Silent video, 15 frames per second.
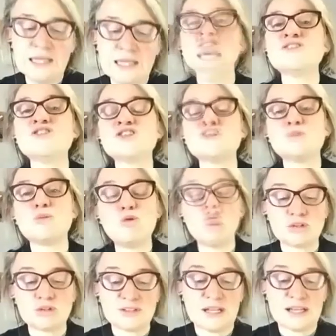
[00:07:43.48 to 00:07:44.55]
It has the
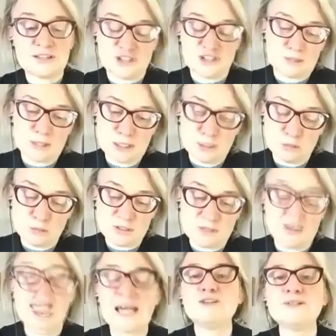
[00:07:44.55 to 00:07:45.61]
support, last time I looked,
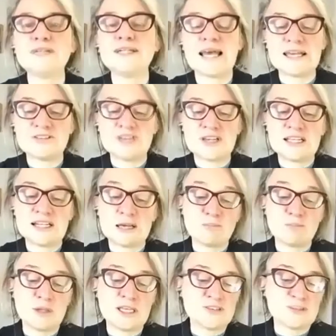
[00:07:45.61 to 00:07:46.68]
of
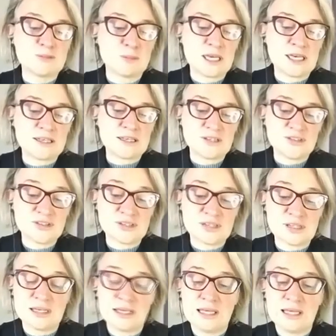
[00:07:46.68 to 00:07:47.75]
118 MPs and
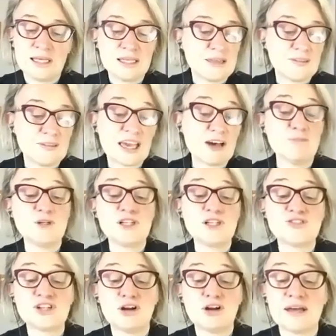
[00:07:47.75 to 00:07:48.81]
peers, yet the government
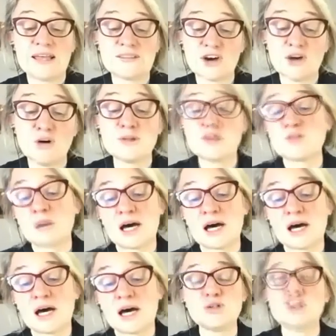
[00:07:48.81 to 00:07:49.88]
is denying the Commons
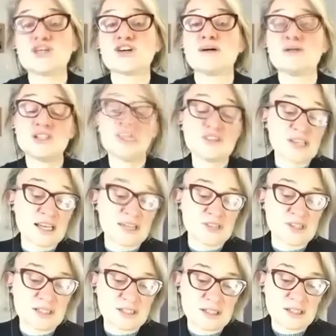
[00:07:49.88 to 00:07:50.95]
parliamentary time to
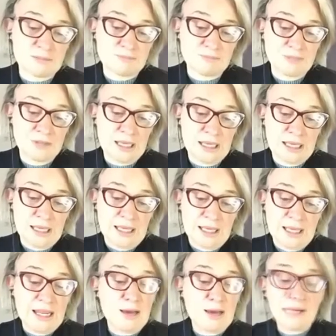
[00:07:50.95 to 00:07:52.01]
discuss it.
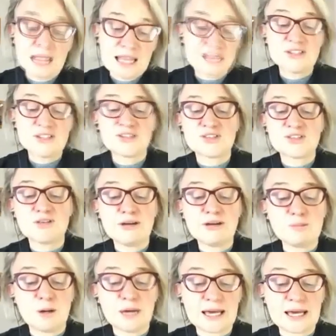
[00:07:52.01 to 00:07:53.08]
Now, a letter
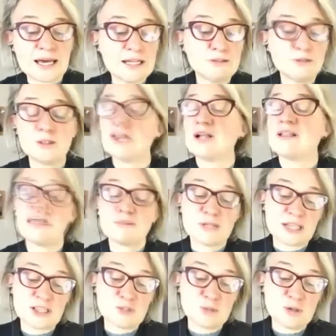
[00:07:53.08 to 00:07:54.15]
signed by 100
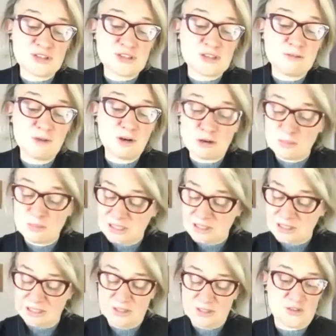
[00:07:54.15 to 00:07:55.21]
climate experts and
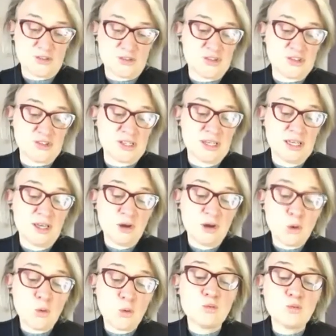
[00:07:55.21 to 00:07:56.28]
environmentalists
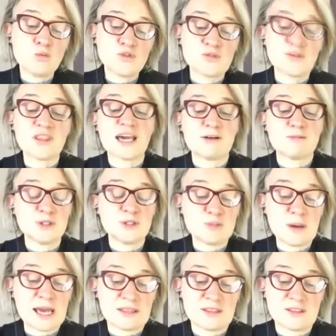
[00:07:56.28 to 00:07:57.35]
calls for the government
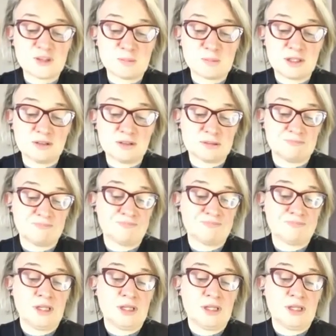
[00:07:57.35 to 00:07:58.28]
to back this bill.